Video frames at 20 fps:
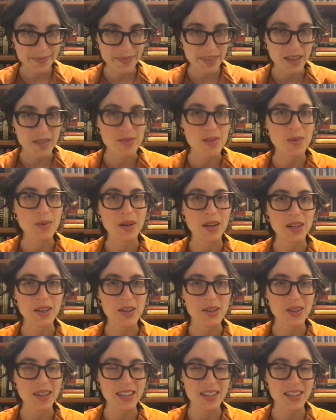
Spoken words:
If you want to go get a